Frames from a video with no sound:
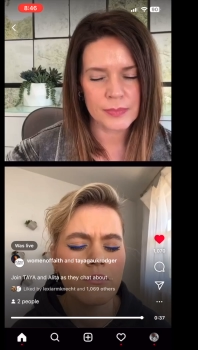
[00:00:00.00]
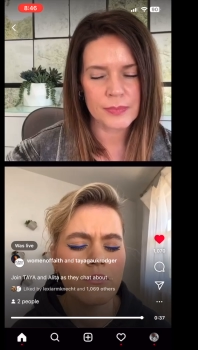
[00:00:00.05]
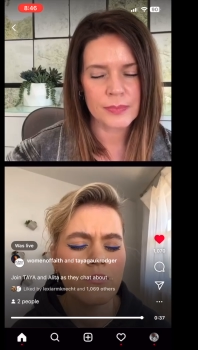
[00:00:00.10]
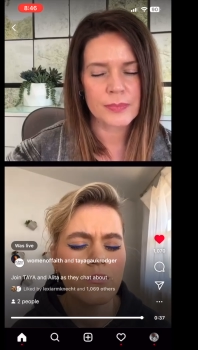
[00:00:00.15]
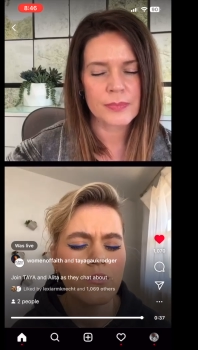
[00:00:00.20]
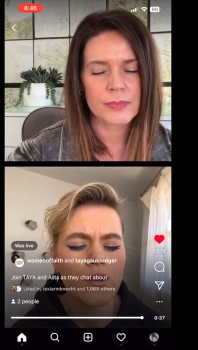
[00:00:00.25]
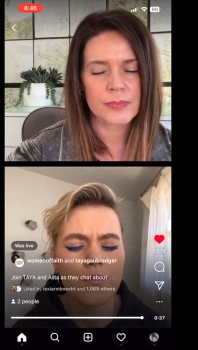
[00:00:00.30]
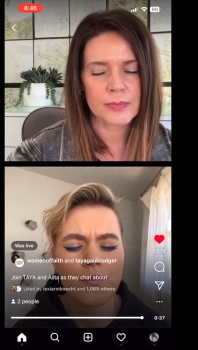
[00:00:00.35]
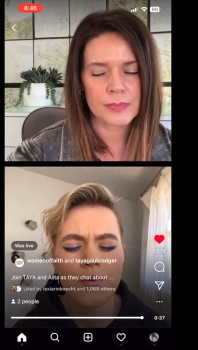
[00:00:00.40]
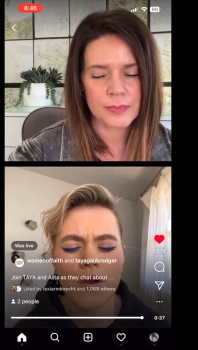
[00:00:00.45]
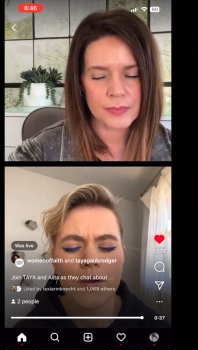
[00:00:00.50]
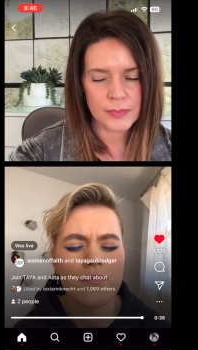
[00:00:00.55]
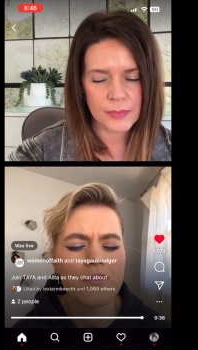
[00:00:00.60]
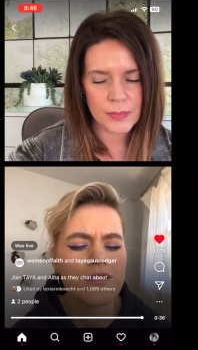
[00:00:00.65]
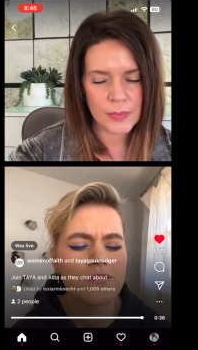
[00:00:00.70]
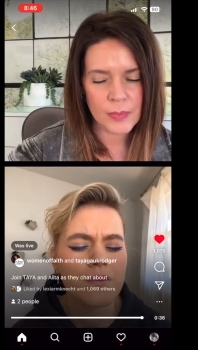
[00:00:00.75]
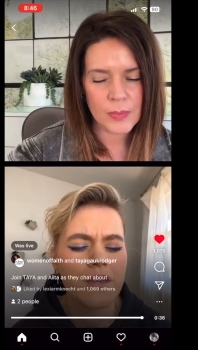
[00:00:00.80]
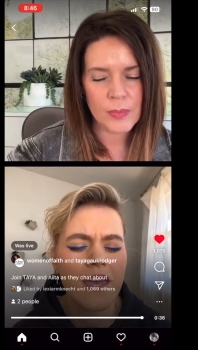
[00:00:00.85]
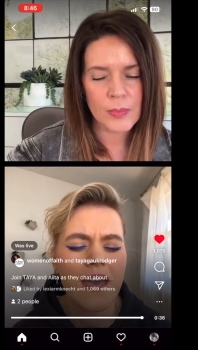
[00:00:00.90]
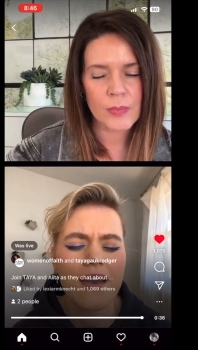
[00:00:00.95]
Speaker 1: What a promise
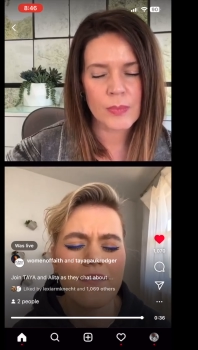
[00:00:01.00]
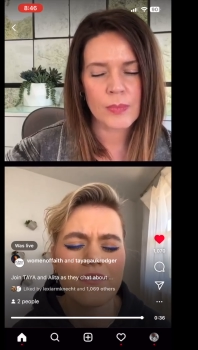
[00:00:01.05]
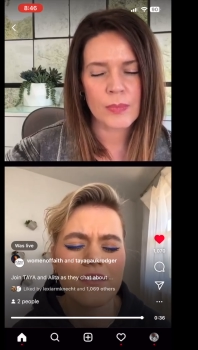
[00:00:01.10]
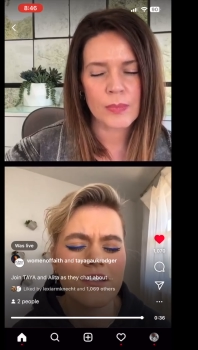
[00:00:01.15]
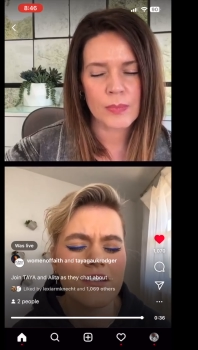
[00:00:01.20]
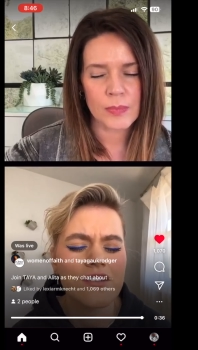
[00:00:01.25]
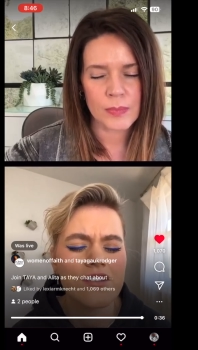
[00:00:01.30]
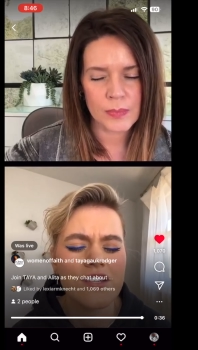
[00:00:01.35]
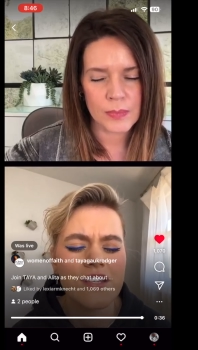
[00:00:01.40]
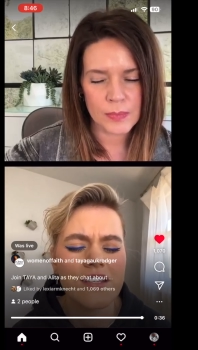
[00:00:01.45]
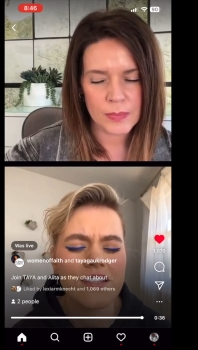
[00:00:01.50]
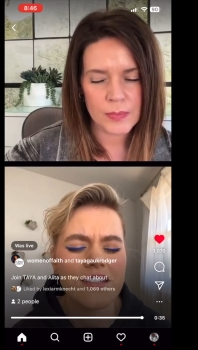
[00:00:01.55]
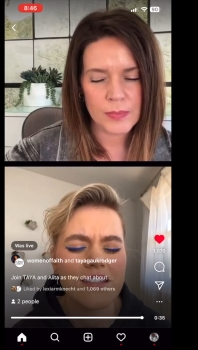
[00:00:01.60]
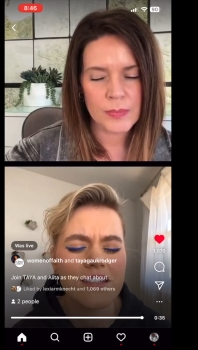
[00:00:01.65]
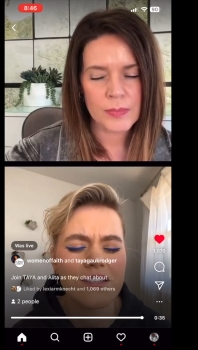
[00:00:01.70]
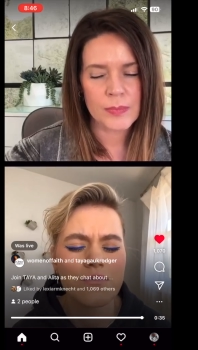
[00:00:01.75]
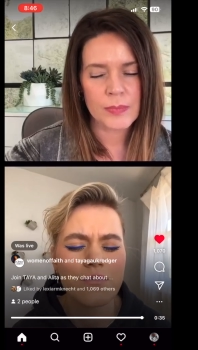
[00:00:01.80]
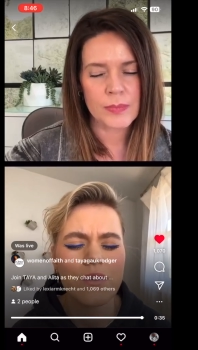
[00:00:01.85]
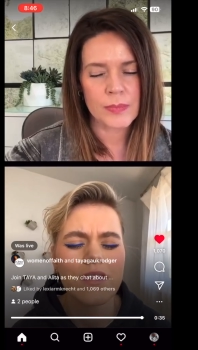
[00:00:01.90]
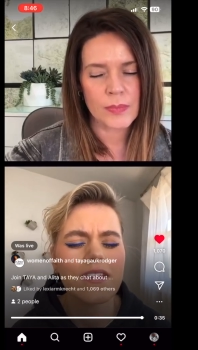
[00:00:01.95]
we have in you,
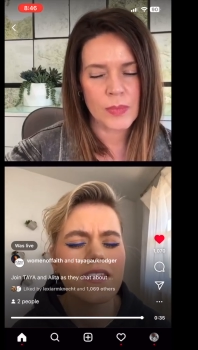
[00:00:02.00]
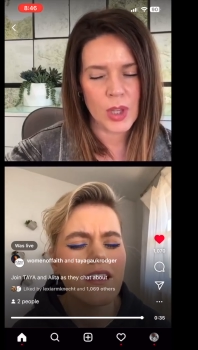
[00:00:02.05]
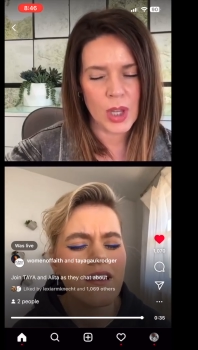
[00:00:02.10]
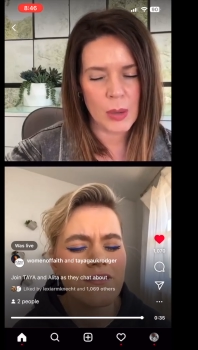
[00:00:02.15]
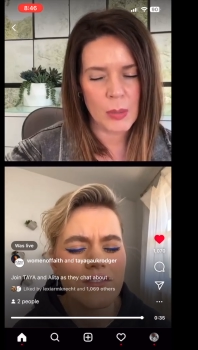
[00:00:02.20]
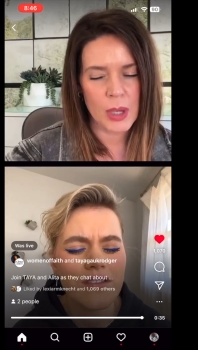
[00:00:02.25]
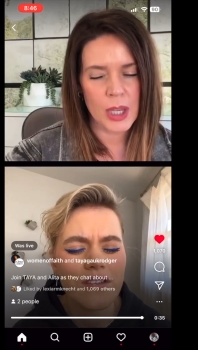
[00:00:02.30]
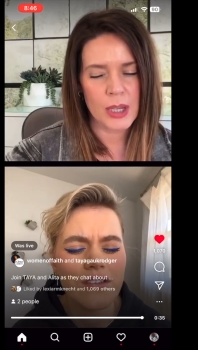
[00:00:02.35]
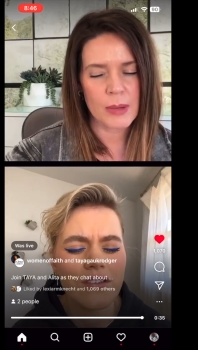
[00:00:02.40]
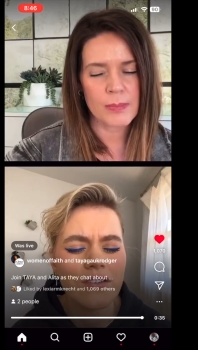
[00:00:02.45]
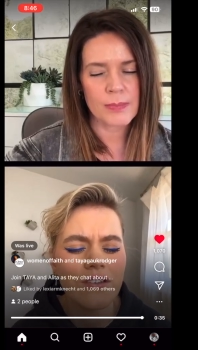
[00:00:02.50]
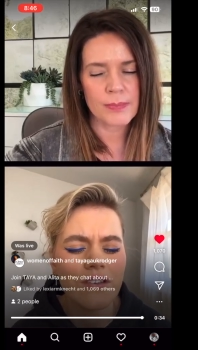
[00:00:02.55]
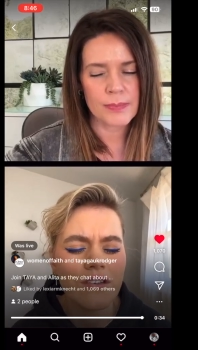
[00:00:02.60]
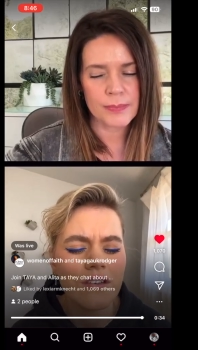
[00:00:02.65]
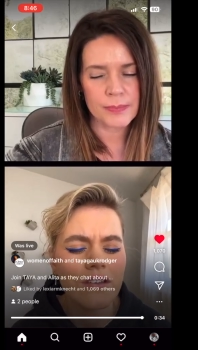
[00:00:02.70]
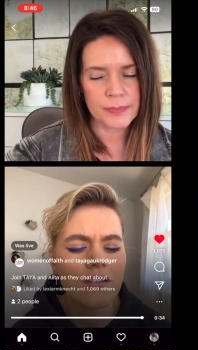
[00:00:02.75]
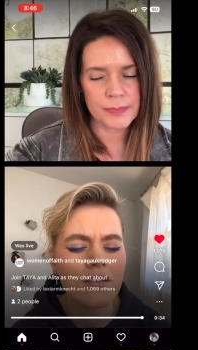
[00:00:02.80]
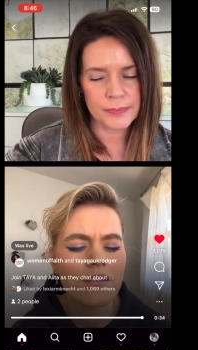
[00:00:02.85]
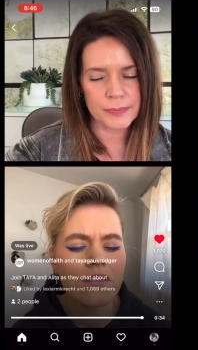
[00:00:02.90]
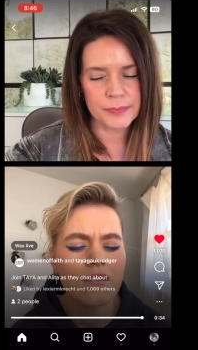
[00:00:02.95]
Jesus. We love you.
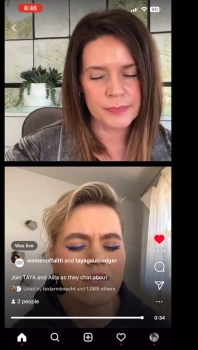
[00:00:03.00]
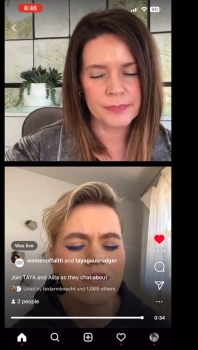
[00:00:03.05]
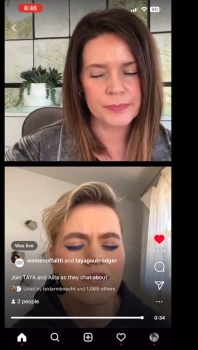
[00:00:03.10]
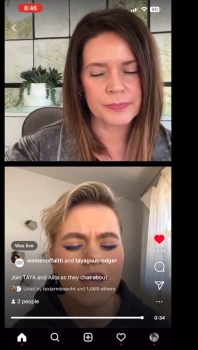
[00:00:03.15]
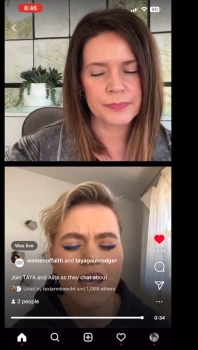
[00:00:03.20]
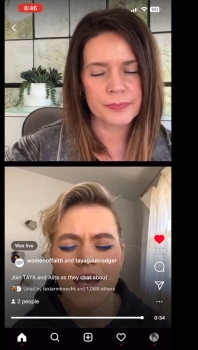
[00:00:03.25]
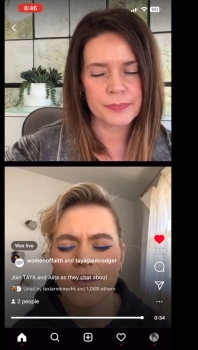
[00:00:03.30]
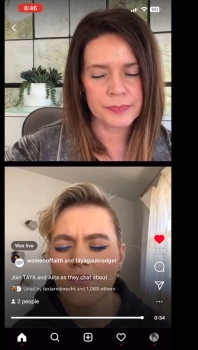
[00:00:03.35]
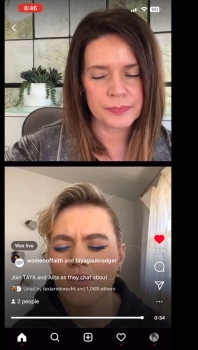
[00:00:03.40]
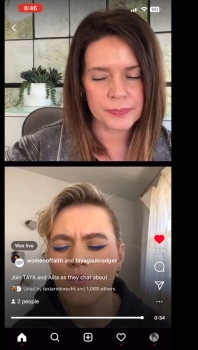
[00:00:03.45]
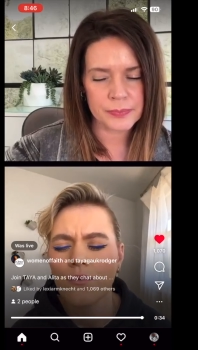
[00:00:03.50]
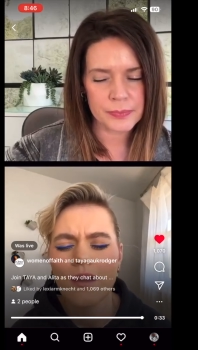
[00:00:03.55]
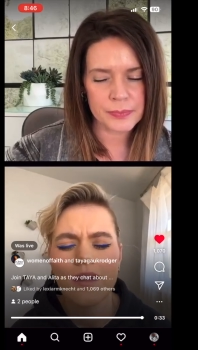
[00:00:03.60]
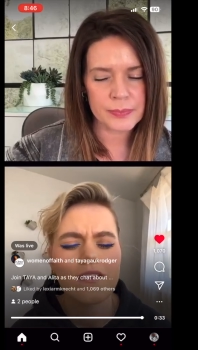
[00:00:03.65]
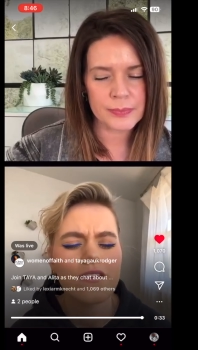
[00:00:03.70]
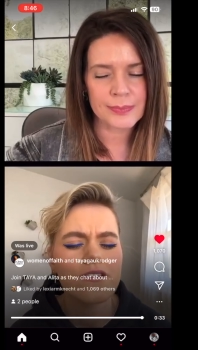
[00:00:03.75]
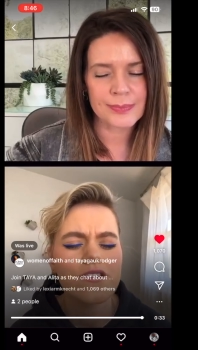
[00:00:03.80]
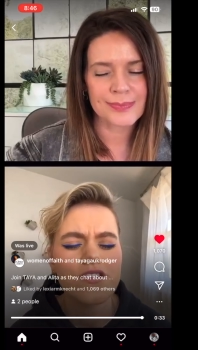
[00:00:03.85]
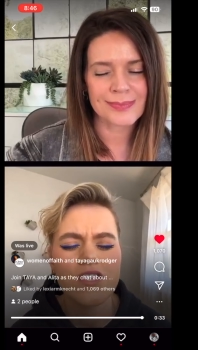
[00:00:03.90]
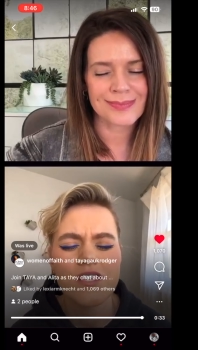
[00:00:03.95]
Have your way, Lord
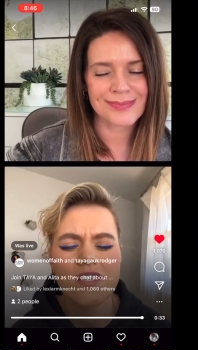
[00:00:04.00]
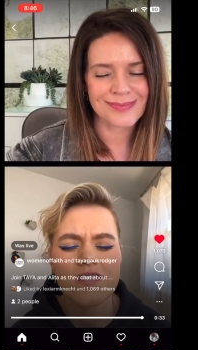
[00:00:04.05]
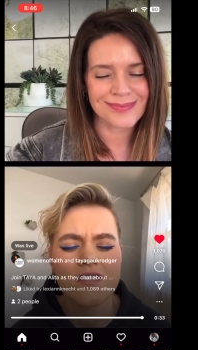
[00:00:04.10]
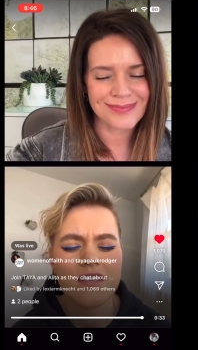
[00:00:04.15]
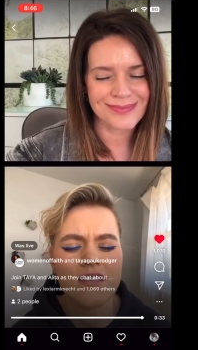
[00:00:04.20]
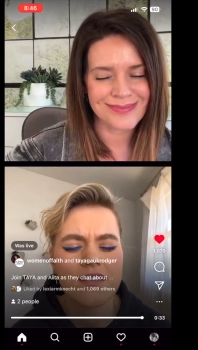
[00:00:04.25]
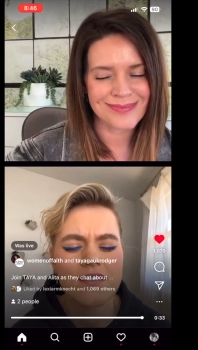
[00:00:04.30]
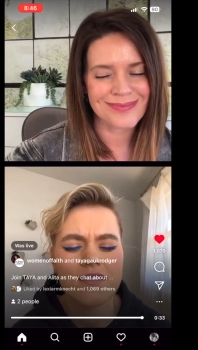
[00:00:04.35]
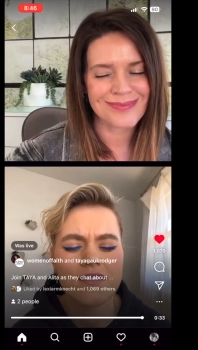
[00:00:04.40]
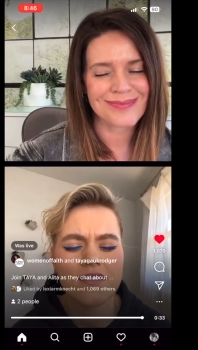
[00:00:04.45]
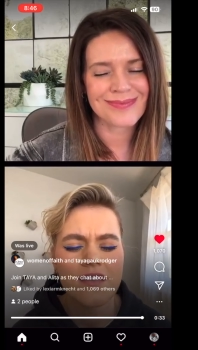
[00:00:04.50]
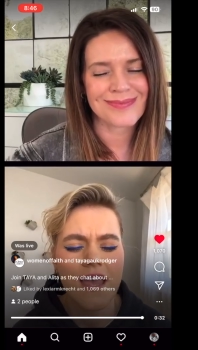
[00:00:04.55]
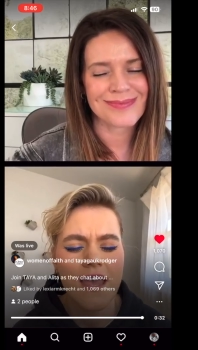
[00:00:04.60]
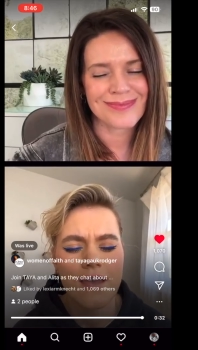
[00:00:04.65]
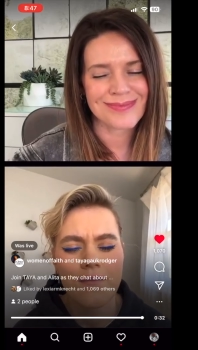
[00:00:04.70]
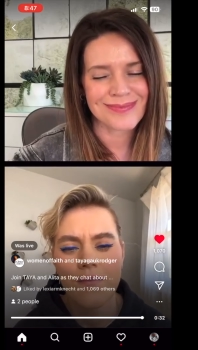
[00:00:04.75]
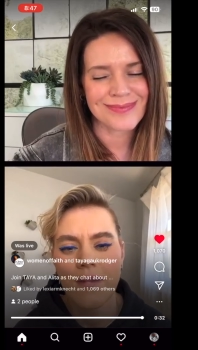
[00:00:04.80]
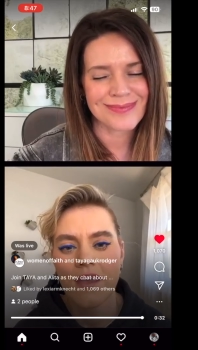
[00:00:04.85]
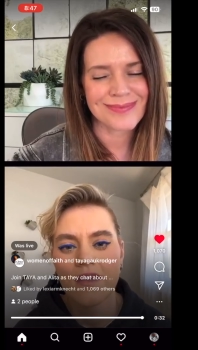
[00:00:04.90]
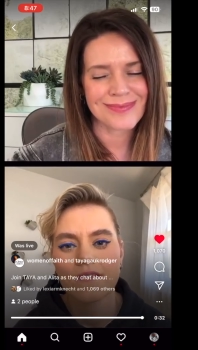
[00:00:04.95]
Jesus.
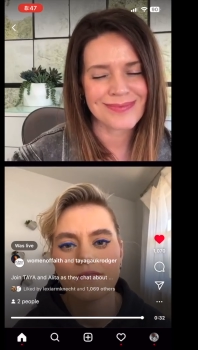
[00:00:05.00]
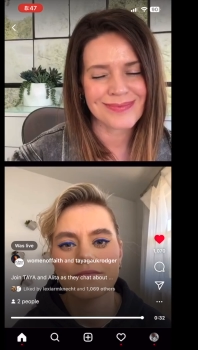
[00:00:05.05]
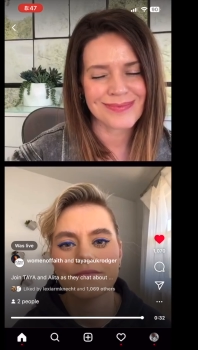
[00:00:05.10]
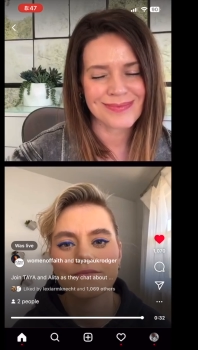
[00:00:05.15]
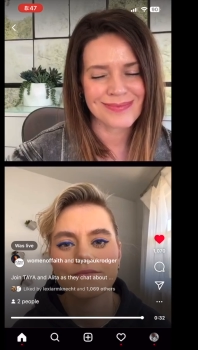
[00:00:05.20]
Amen.